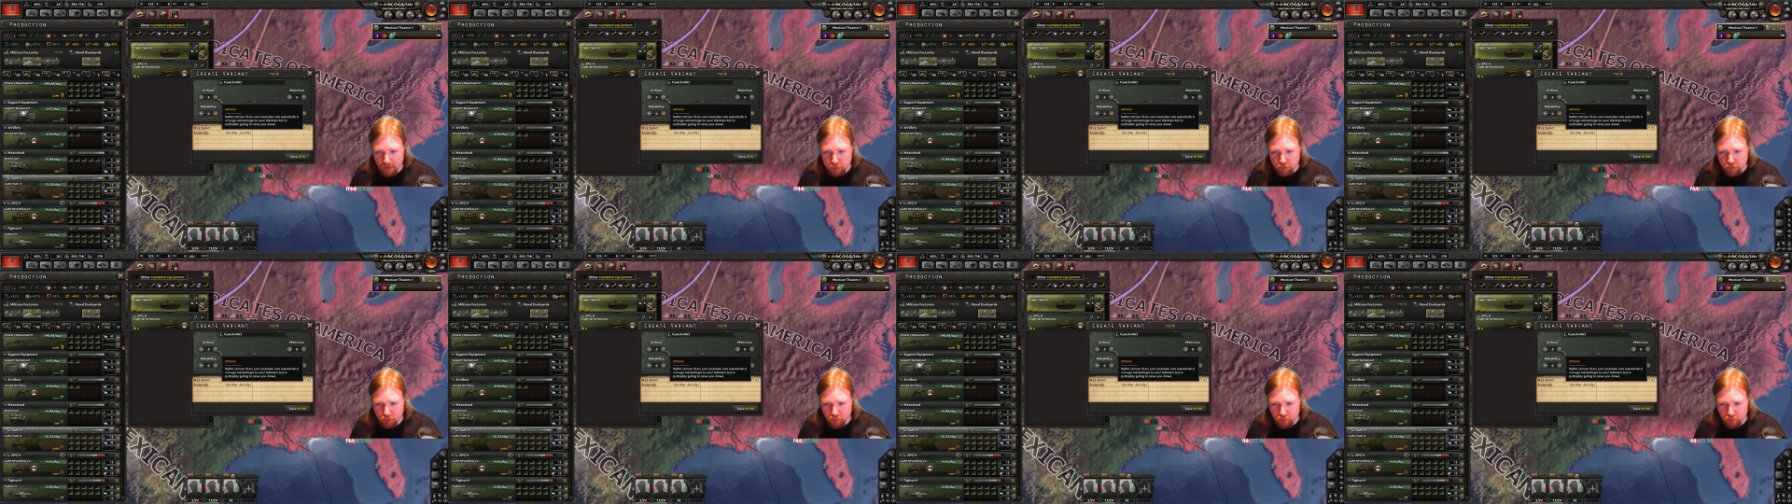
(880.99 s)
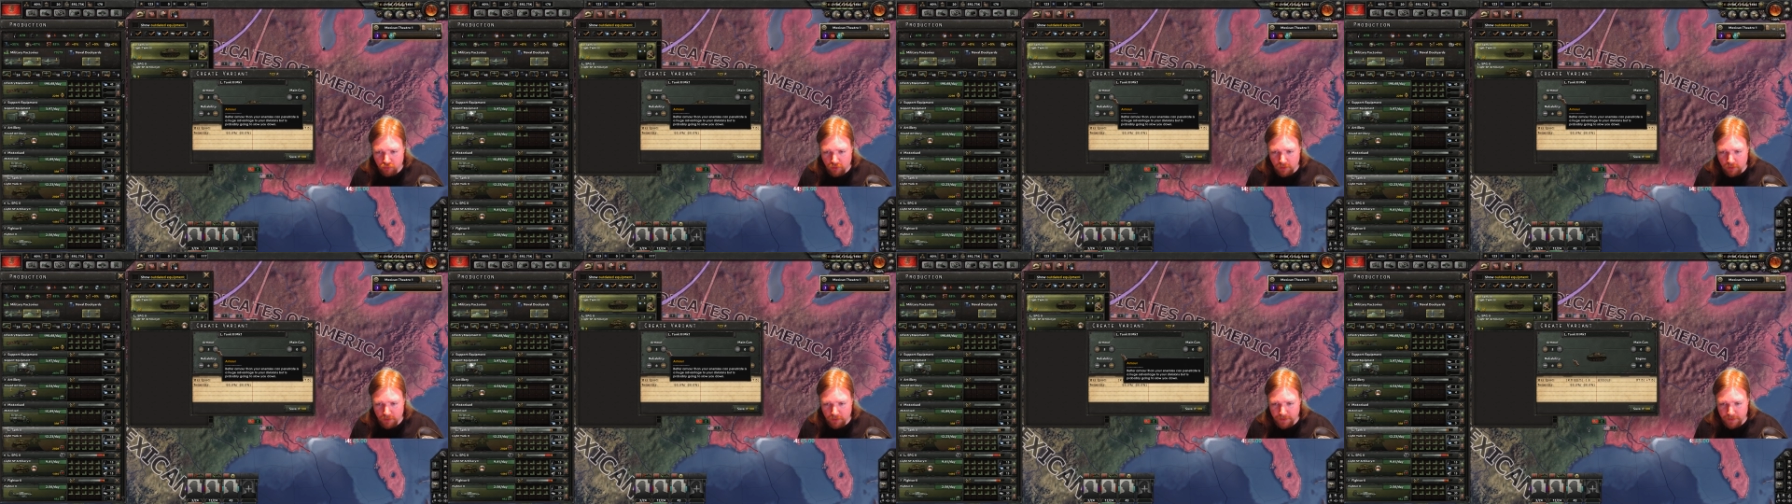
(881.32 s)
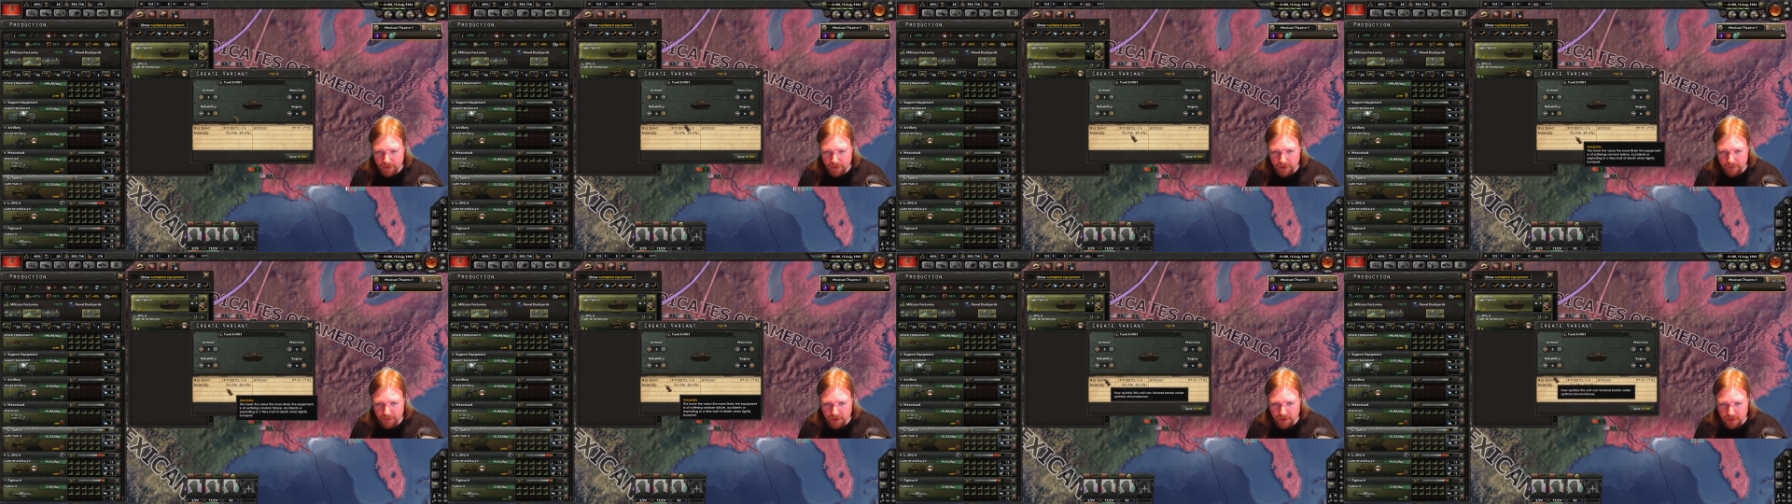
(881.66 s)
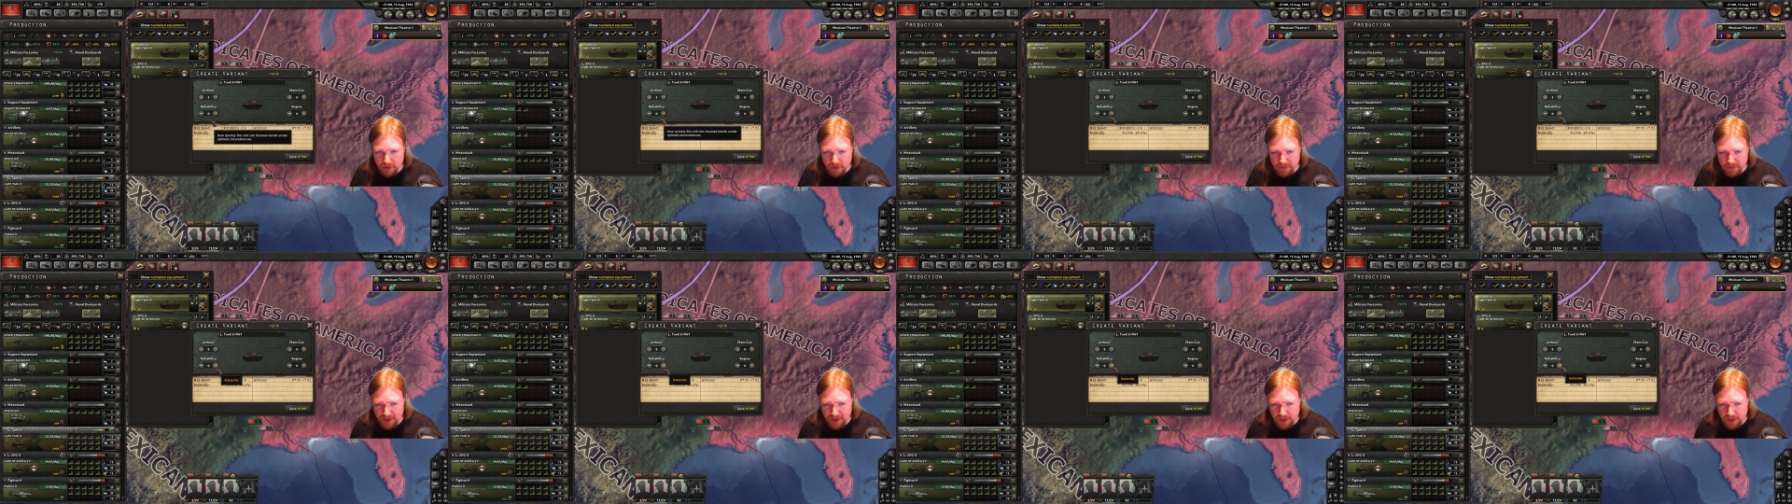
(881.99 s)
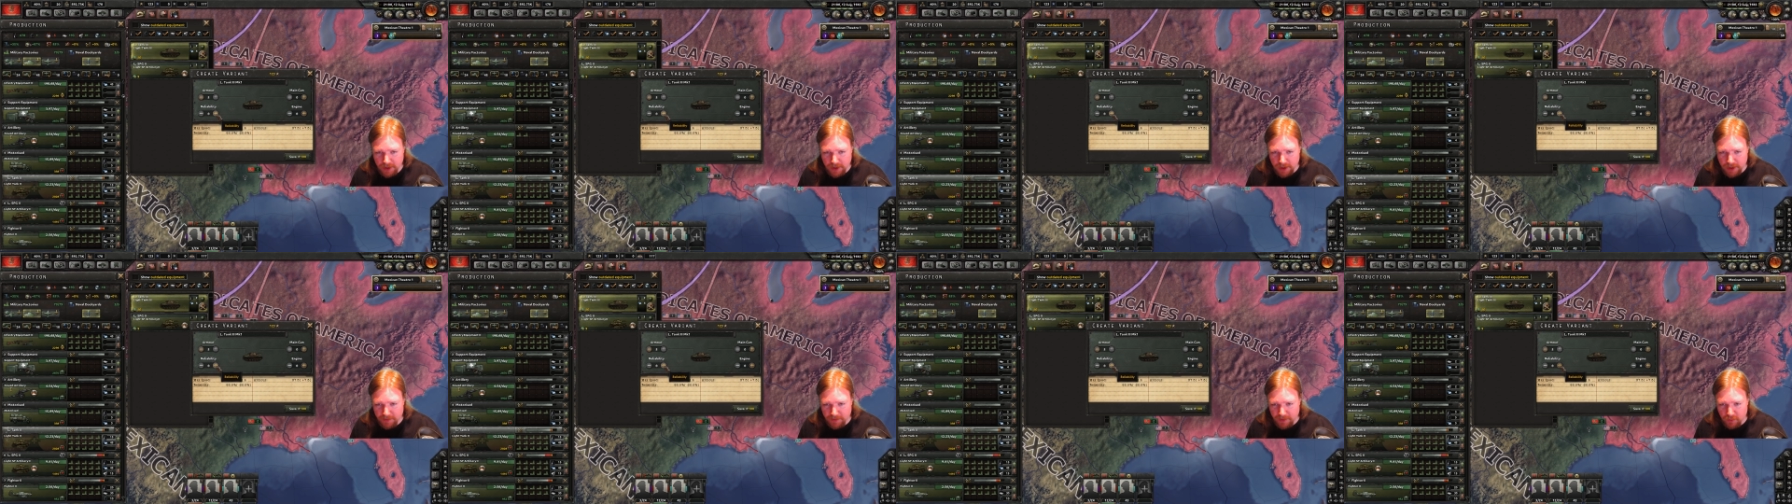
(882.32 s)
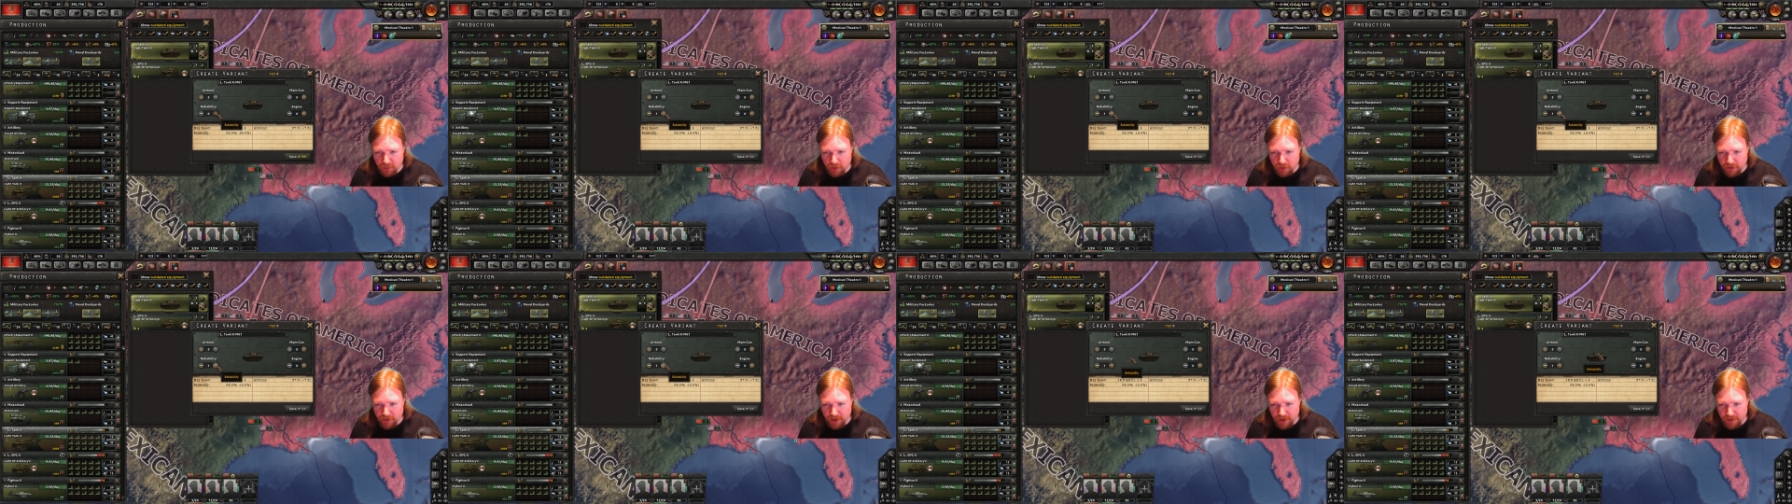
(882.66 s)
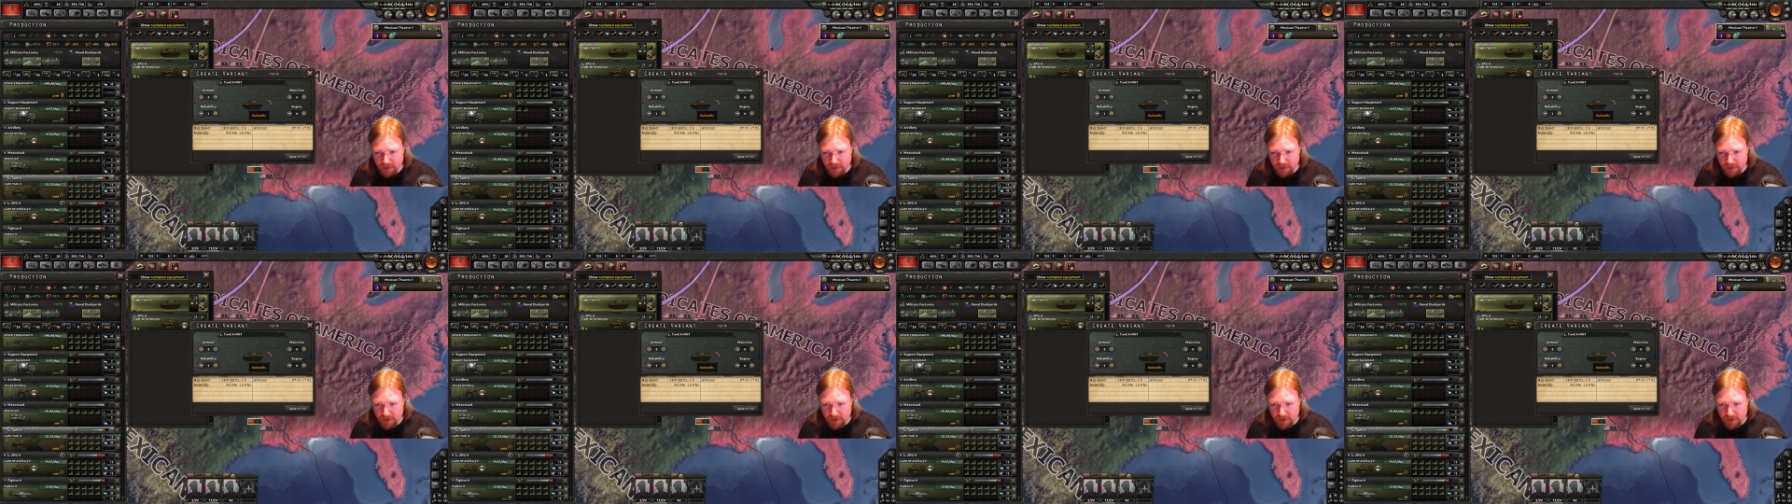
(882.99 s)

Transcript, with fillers: probably, because I'm a little bit worried